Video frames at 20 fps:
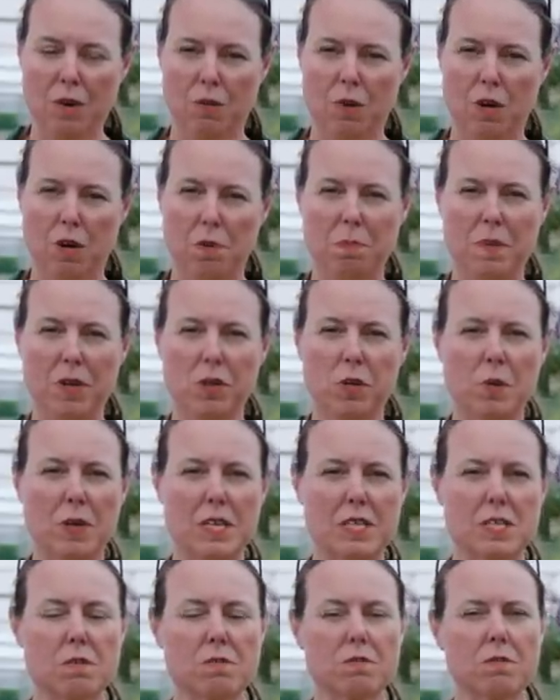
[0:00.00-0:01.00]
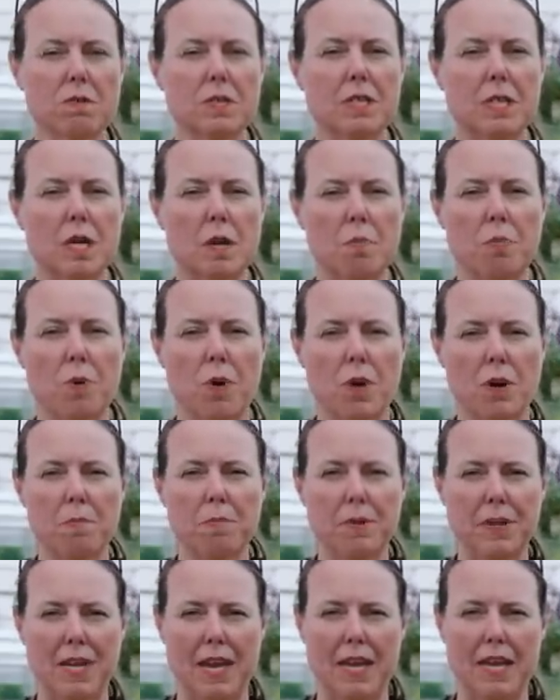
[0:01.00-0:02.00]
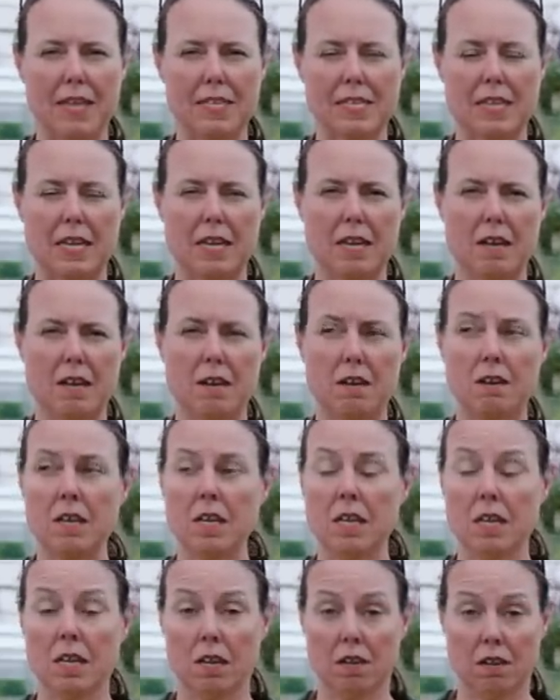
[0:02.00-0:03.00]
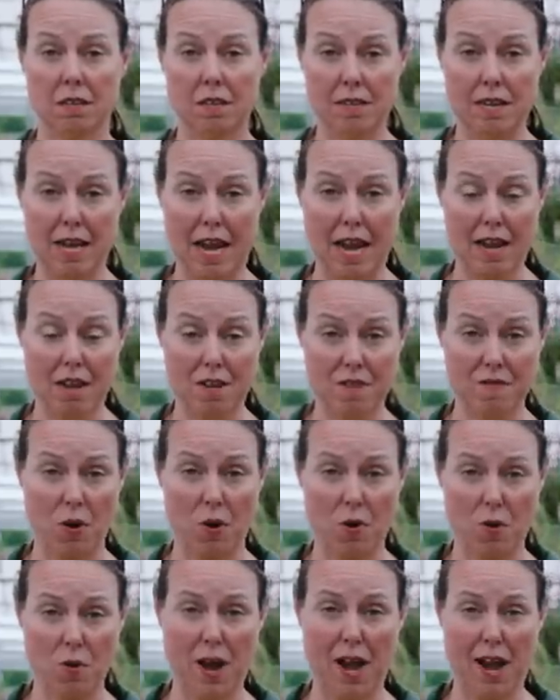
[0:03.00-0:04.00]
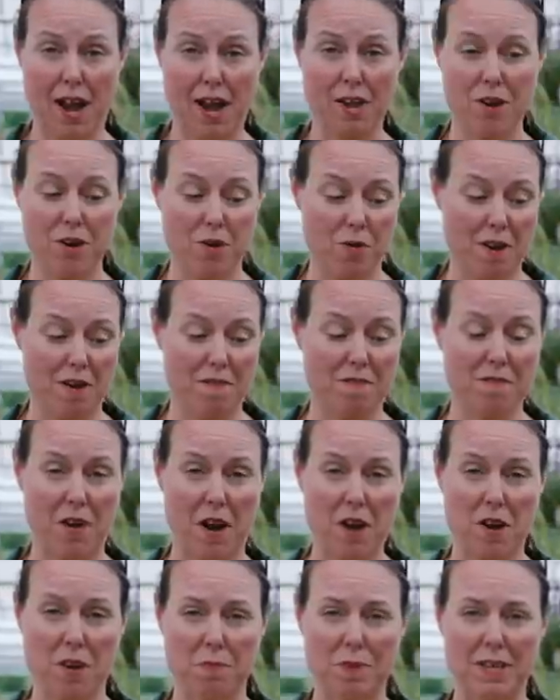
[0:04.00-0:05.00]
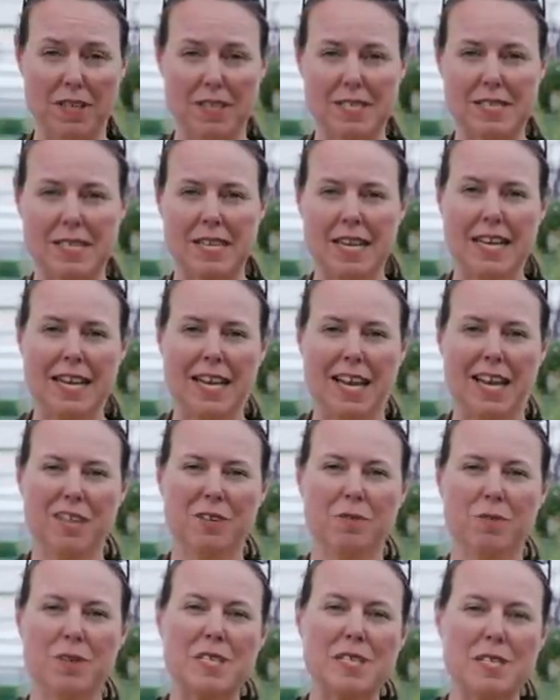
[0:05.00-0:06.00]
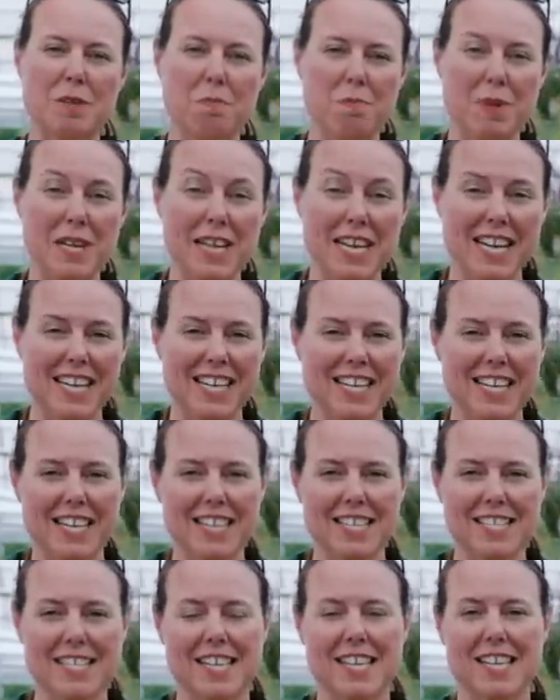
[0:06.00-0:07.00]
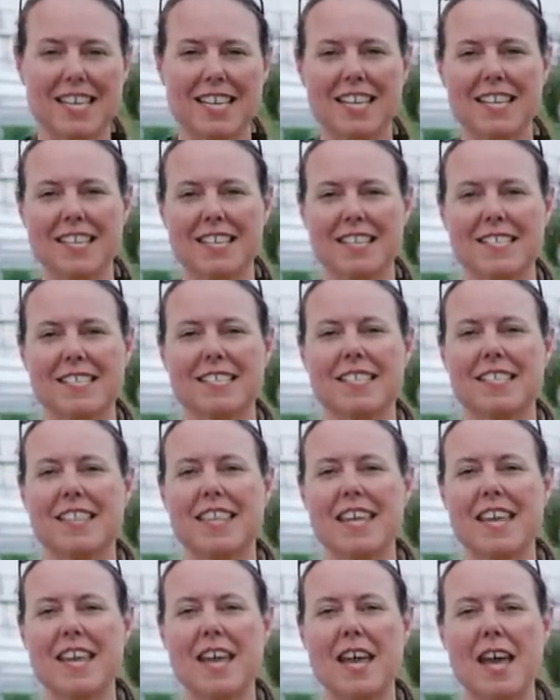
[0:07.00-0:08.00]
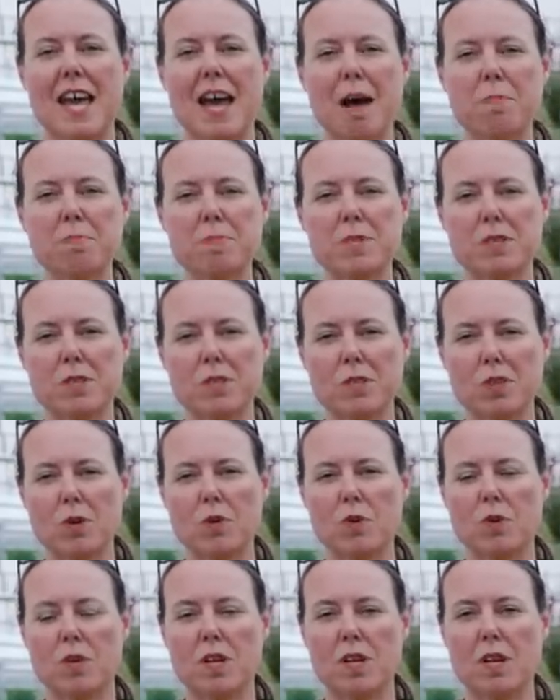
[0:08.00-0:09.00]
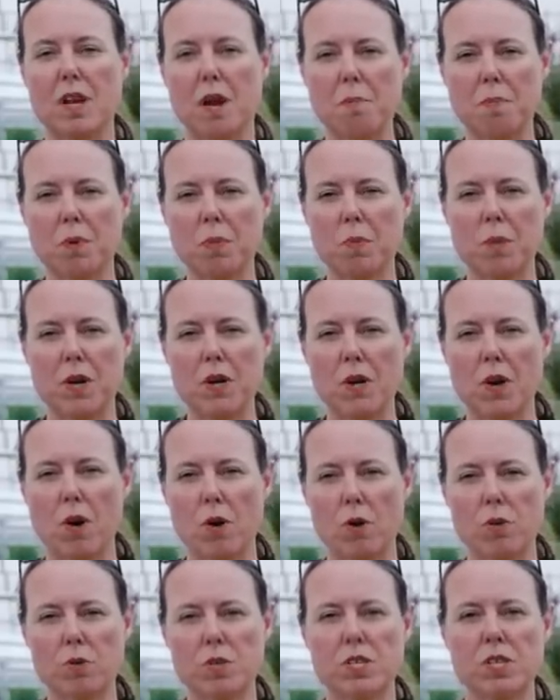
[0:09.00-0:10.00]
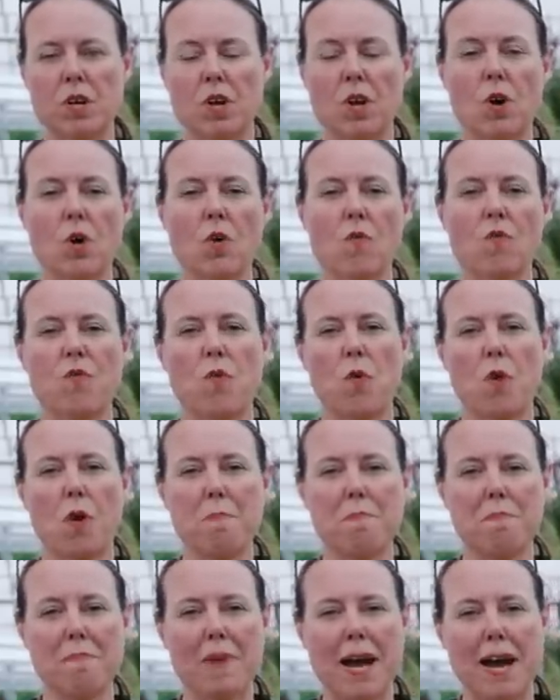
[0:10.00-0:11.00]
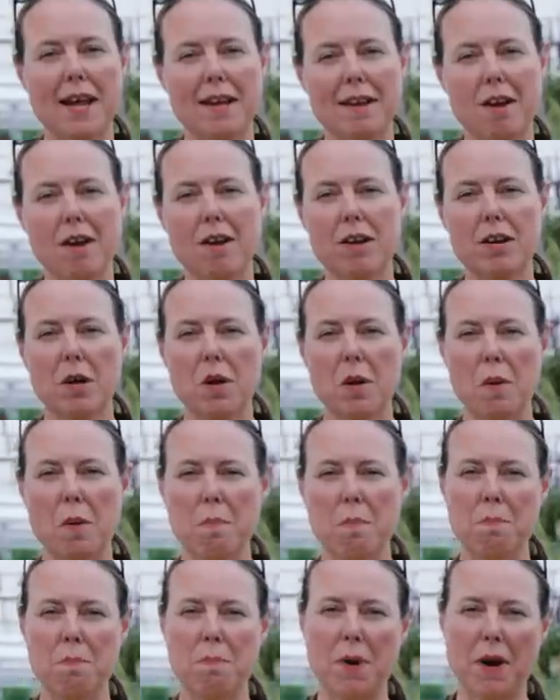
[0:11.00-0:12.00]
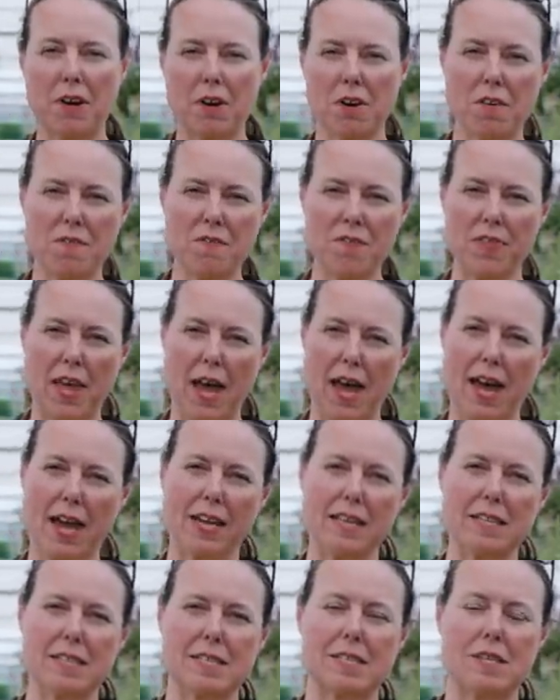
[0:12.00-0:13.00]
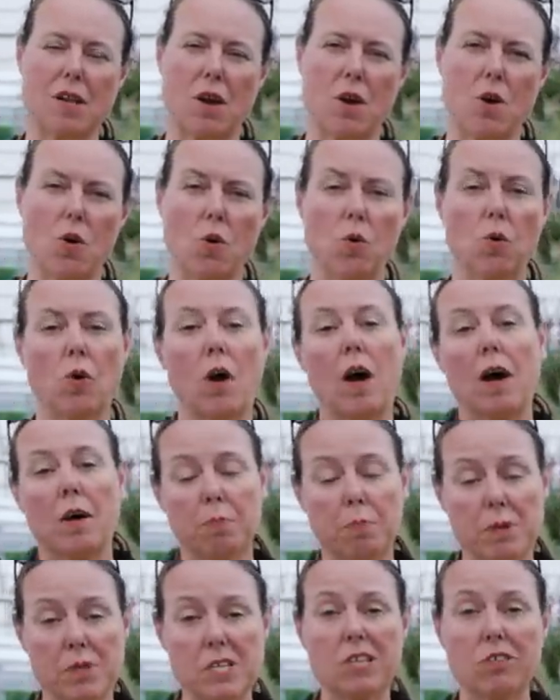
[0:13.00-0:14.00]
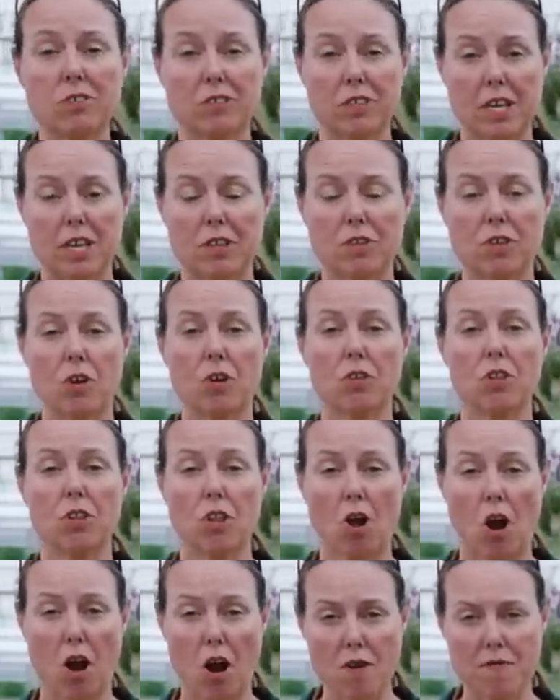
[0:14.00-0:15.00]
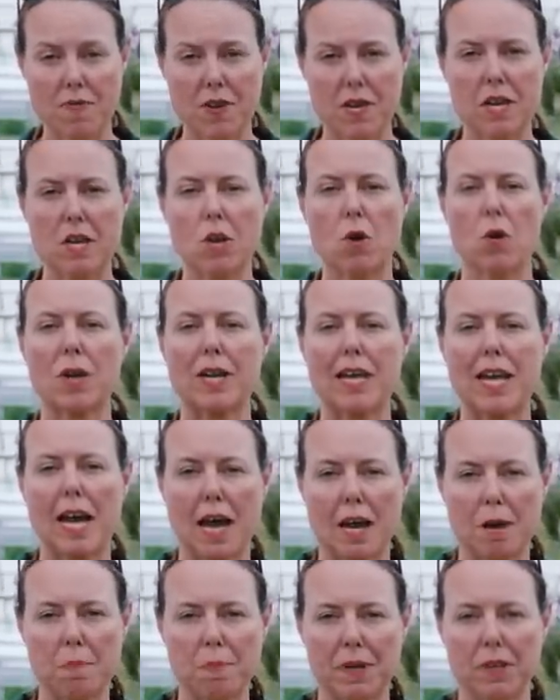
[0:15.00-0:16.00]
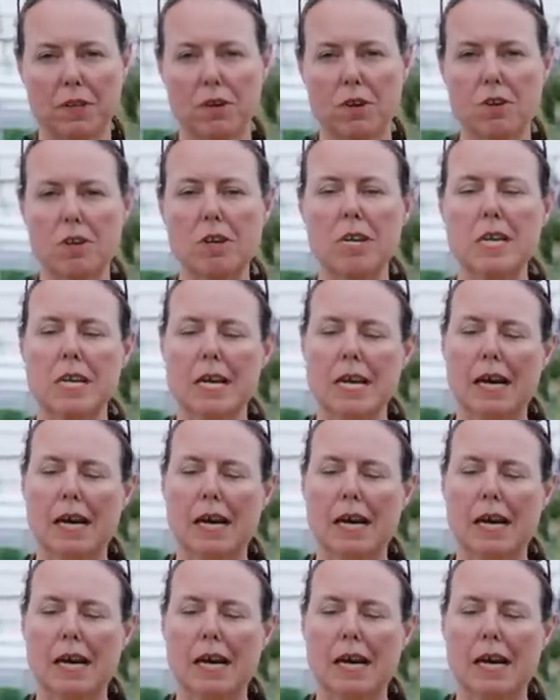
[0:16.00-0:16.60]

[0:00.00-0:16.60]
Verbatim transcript: Well, milkweed's a really important plant in native Ohio environments, and the reason being is it is the absolute #1 host for monarch butterflies. So particularly their larvae or caterpillar,